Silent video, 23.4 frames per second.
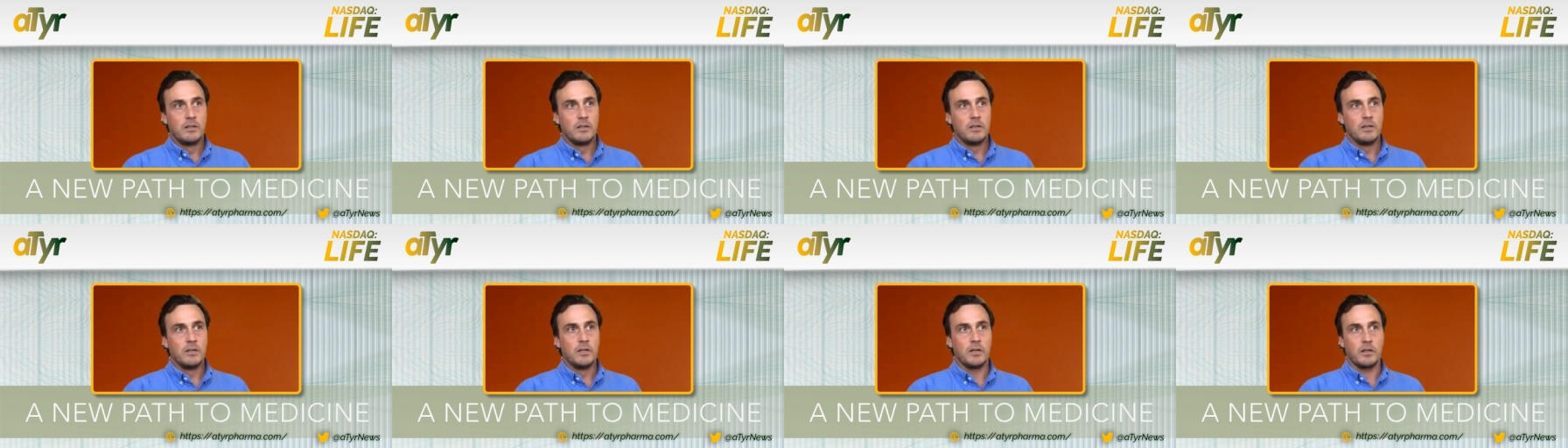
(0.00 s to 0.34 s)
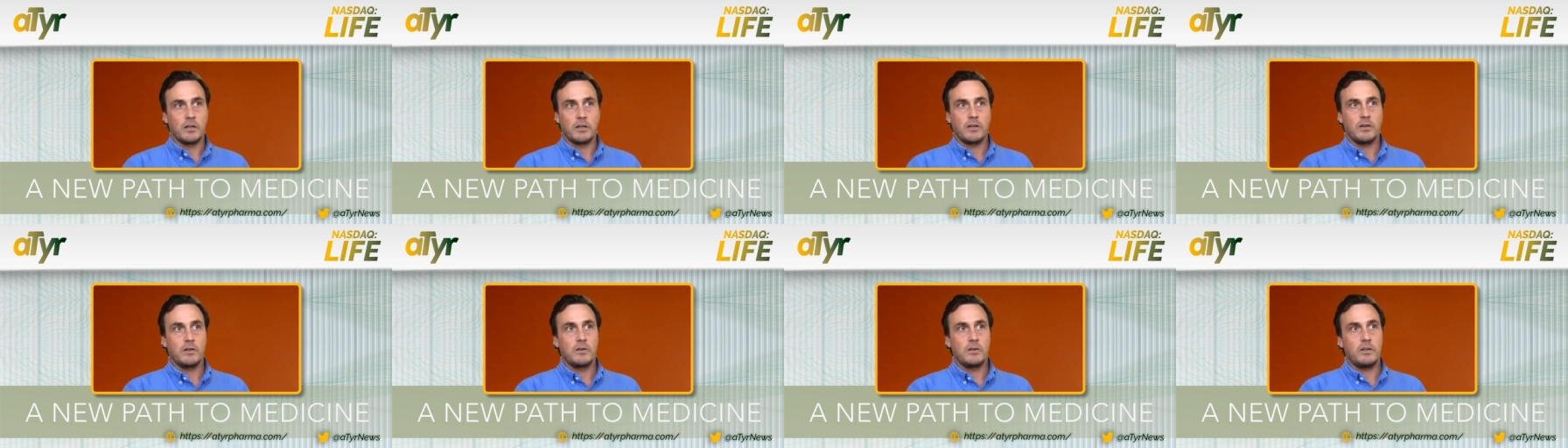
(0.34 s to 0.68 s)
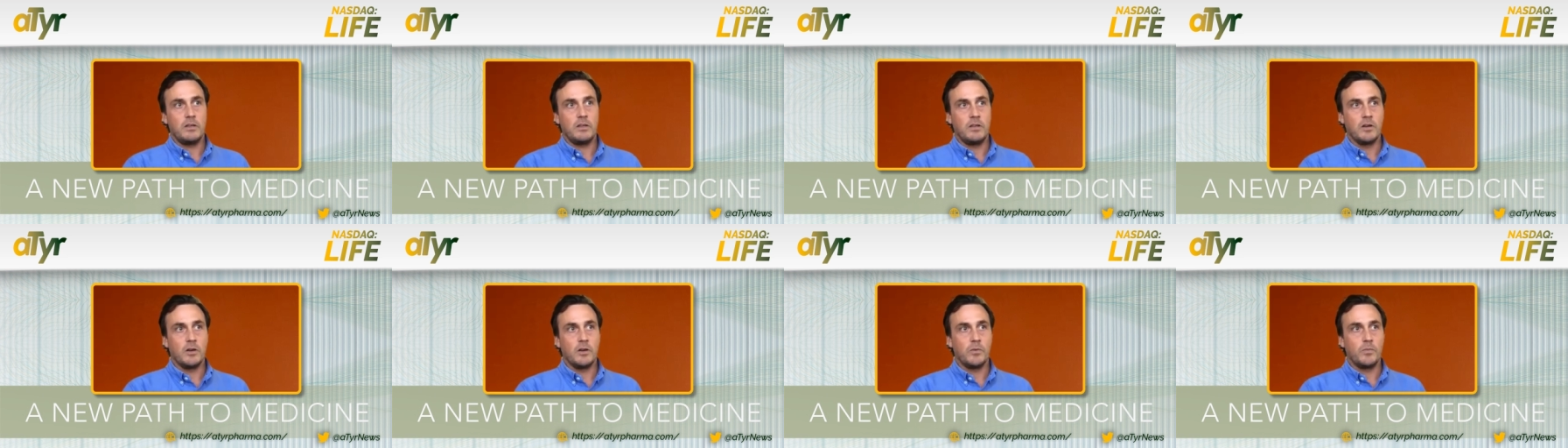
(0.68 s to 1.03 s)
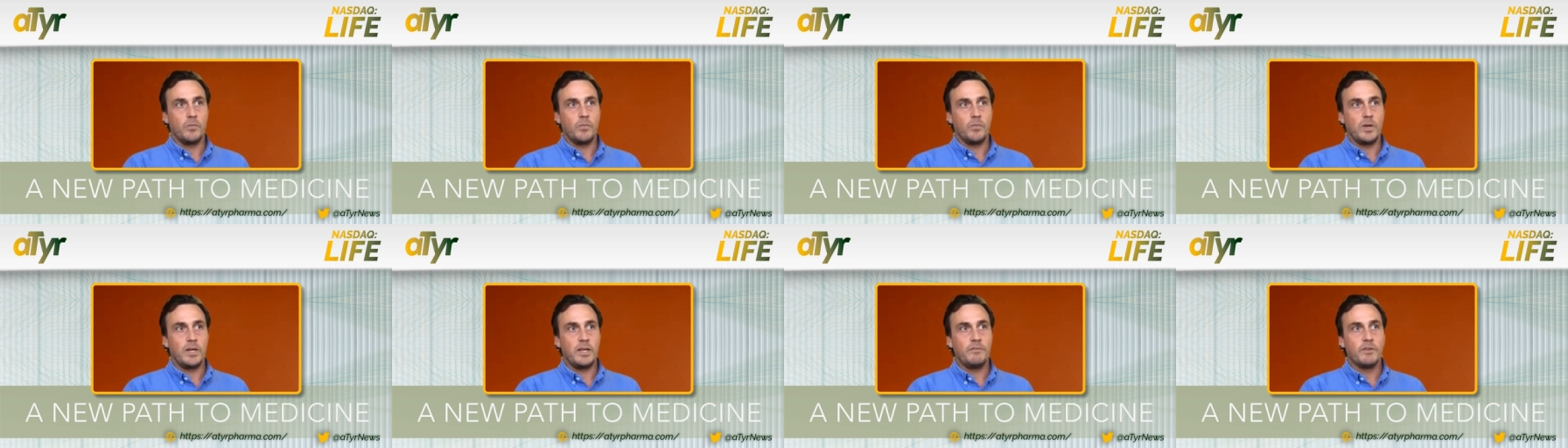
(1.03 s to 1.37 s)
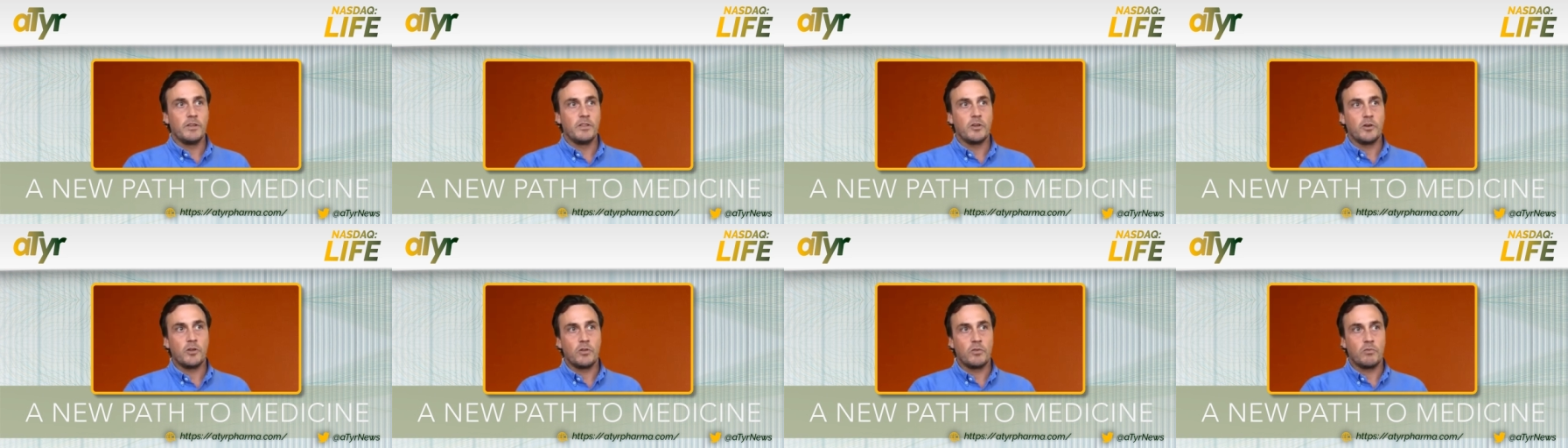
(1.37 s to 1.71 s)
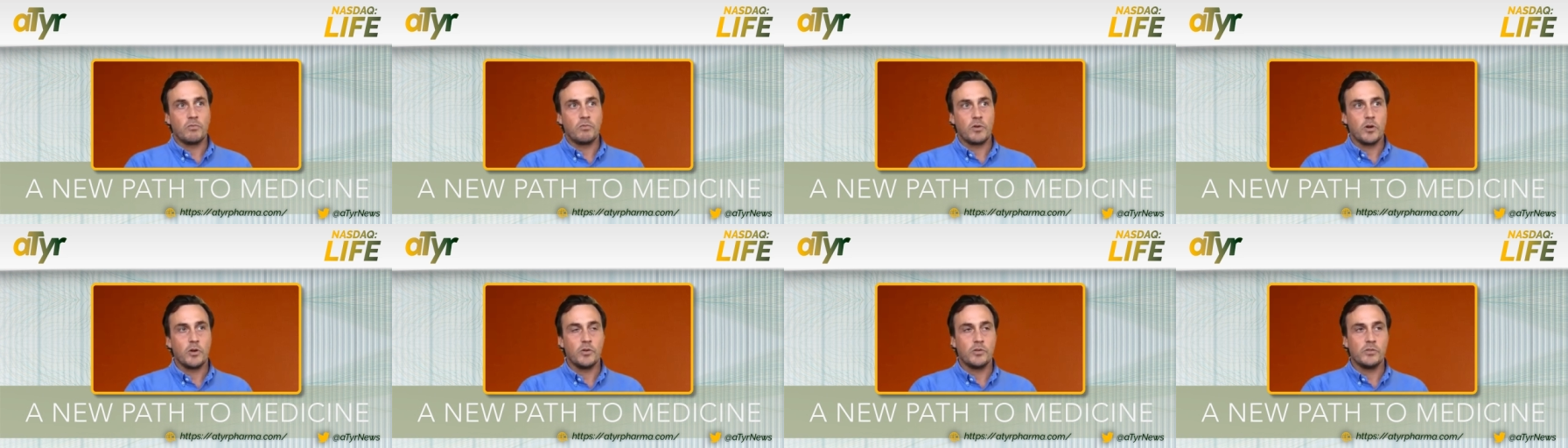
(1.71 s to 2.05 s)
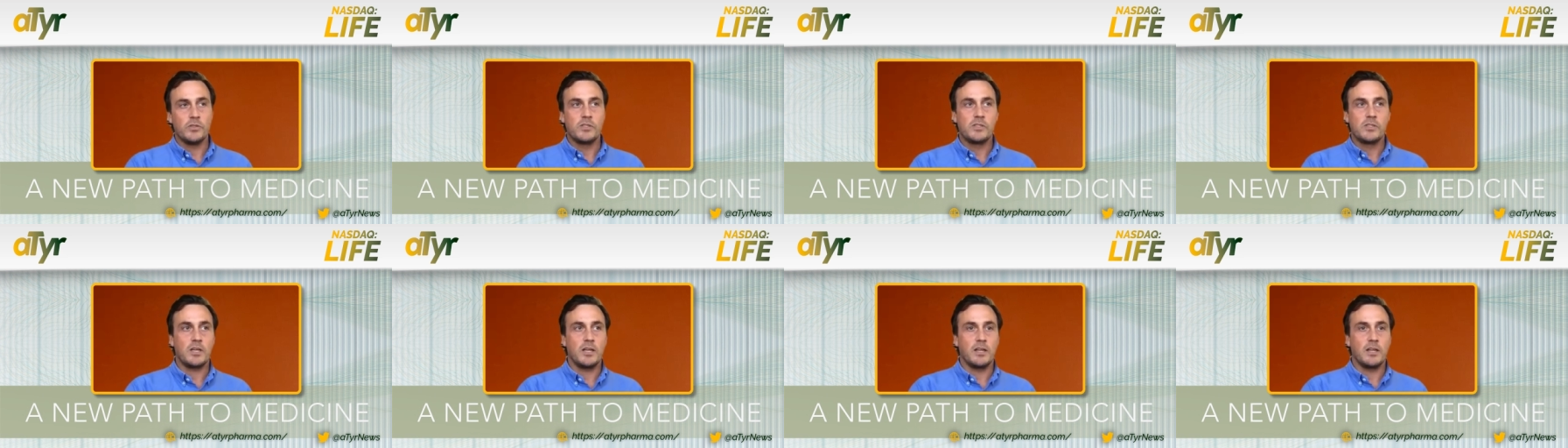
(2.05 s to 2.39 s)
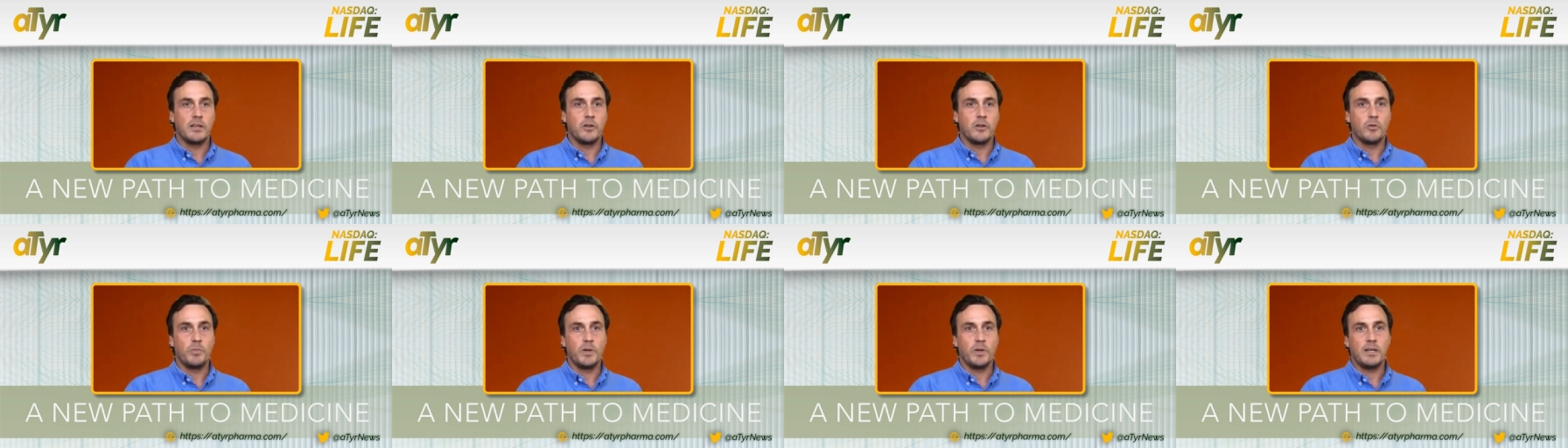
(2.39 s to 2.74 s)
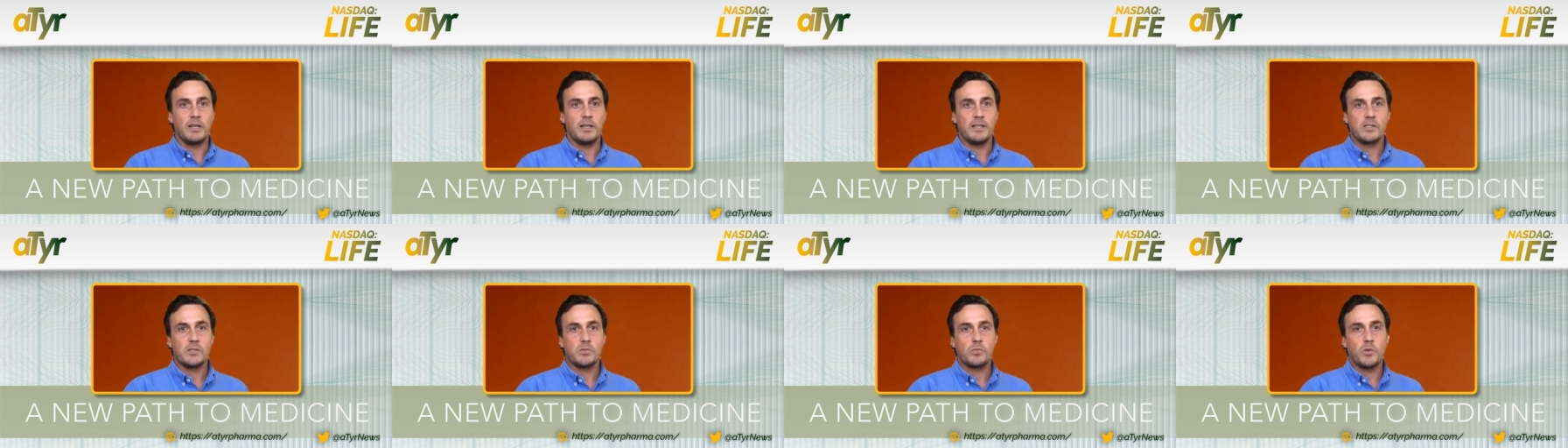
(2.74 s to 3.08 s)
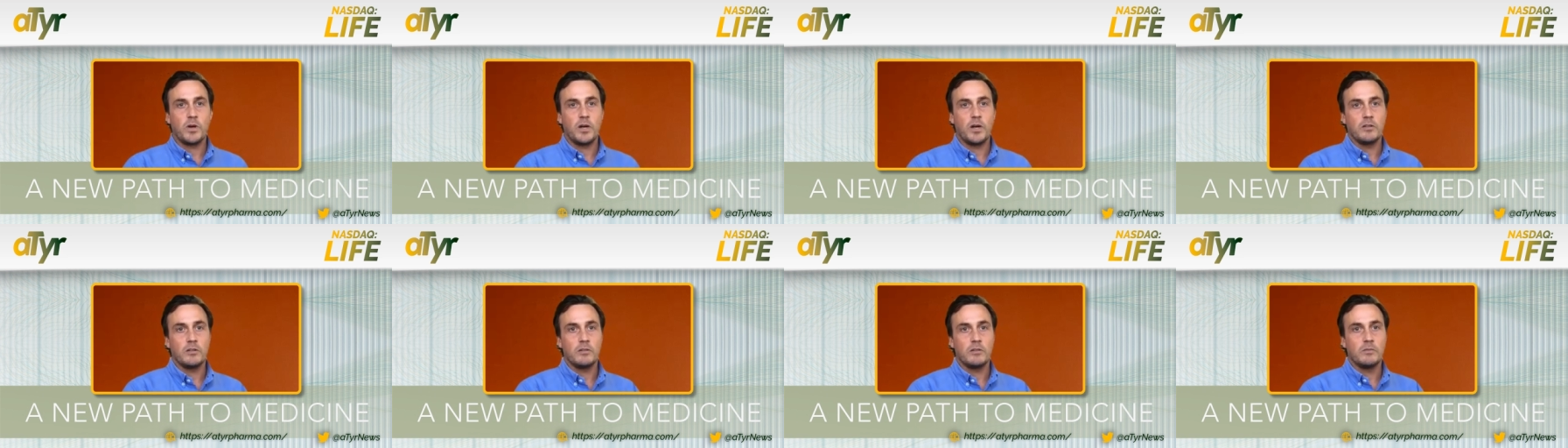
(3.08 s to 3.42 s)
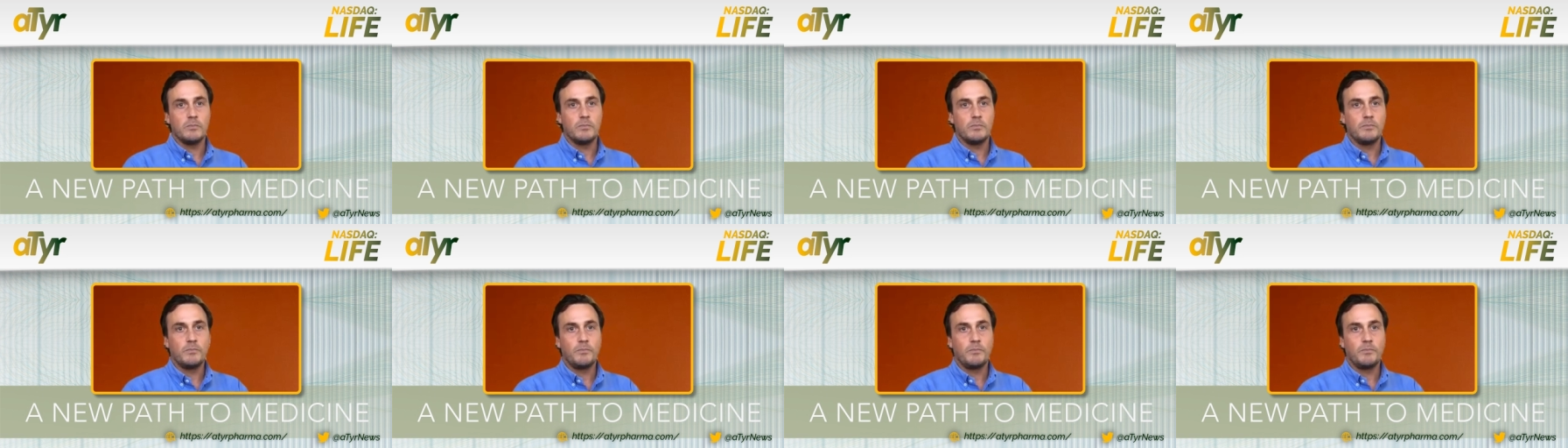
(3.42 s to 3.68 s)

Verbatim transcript: look you know even though the road's a little bit less well